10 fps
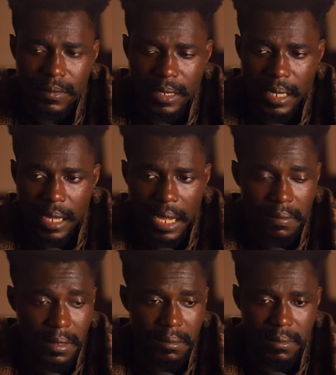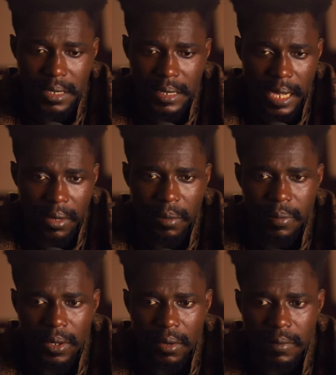Yeah, I think these are a
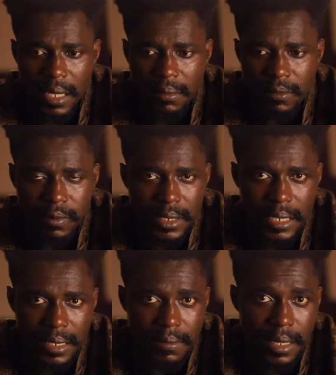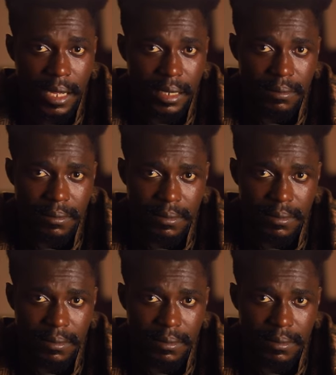couple of um, features that